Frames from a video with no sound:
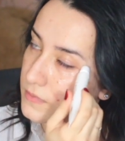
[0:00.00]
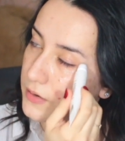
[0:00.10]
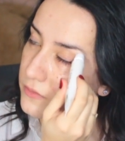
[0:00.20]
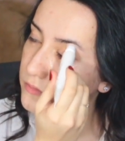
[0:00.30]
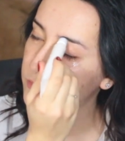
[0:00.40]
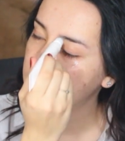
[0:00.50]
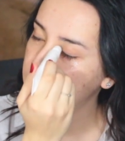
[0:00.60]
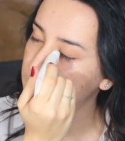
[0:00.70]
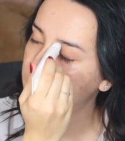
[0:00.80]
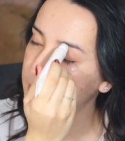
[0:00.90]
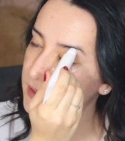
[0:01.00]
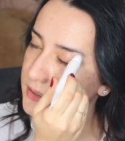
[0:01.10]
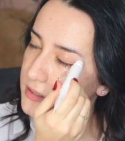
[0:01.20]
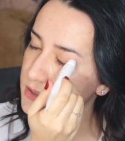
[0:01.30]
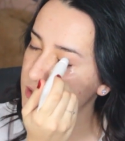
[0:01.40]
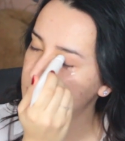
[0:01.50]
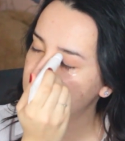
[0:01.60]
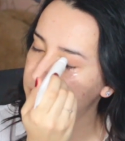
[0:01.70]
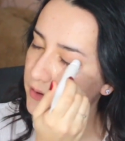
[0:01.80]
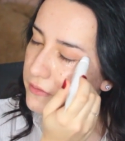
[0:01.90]
I really like this. It's
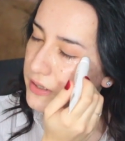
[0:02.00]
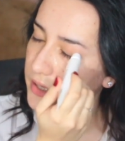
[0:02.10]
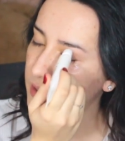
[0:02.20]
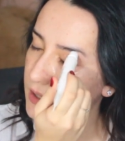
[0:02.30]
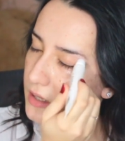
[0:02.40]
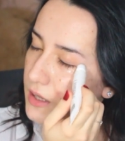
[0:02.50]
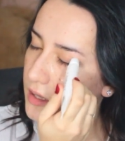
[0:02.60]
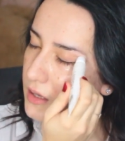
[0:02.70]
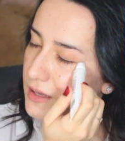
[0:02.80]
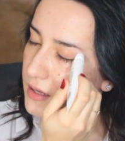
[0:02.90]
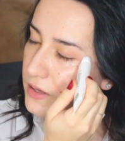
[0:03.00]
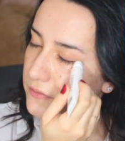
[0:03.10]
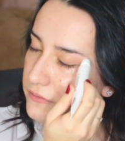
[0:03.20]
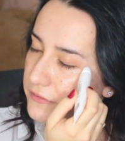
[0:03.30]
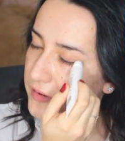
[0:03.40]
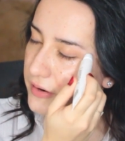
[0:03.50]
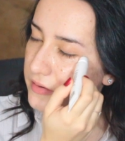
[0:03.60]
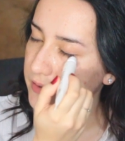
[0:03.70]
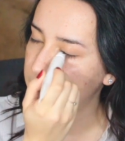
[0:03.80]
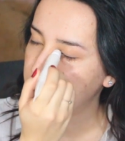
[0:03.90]
very,
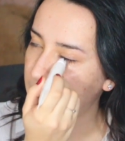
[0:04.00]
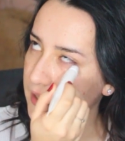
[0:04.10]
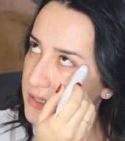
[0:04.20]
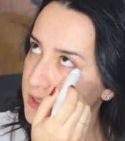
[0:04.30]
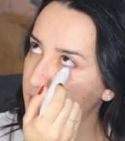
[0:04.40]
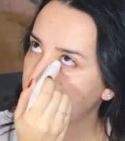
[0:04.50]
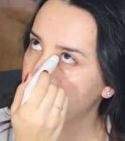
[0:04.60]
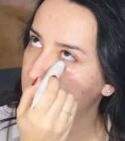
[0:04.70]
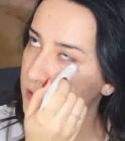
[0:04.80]
very relaxing.